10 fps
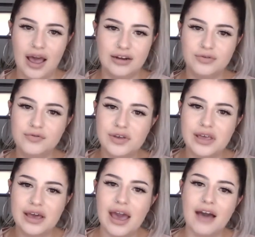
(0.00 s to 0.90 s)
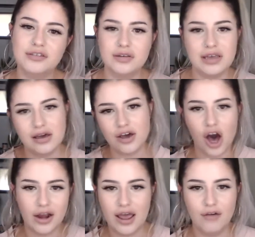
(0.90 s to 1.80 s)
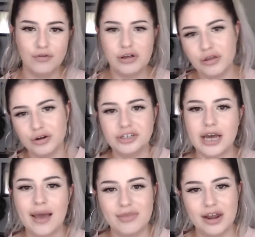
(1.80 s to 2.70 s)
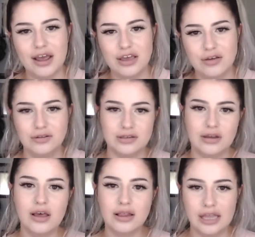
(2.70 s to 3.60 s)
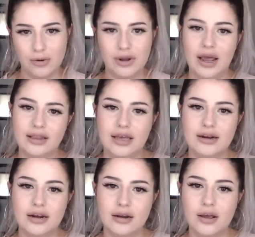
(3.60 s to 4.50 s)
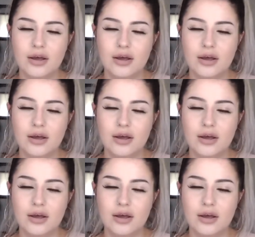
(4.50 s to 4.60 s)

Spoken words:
I don't feel like I have to like cut it every third time that I use liquid eyeliner,